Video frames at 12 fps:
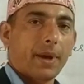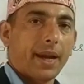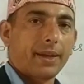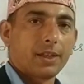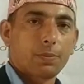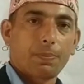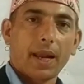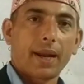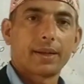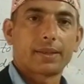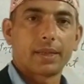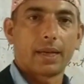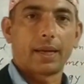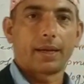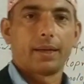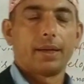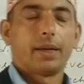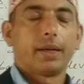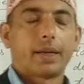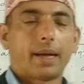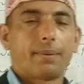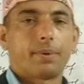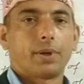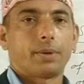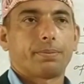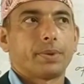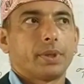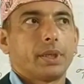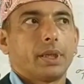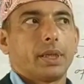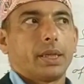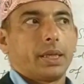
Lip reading: mines, plants are developed,